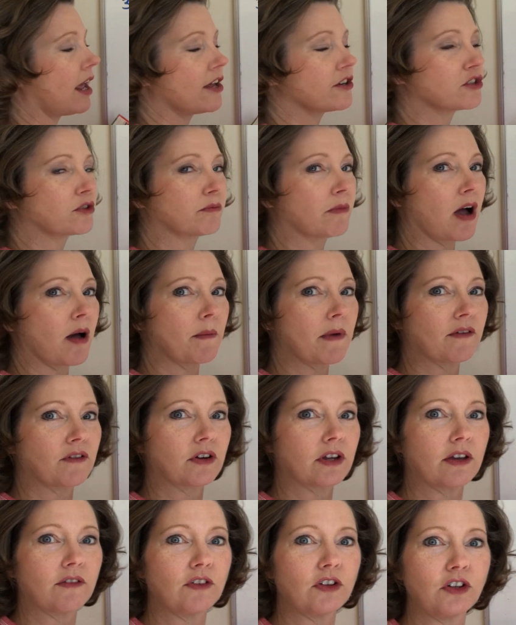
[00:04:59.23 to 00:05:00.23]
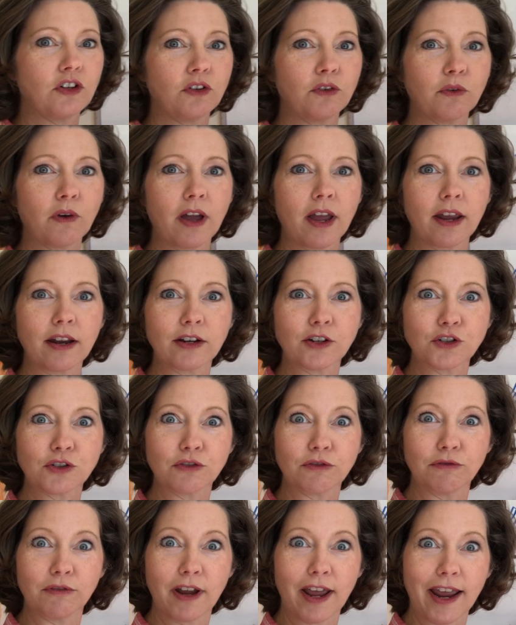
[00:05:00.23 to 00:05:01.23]
Has your mom ever given you
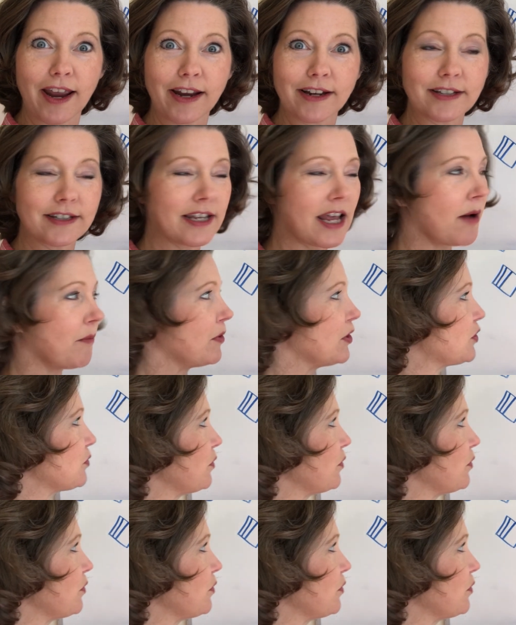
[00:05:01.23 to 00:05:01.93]
a sandwich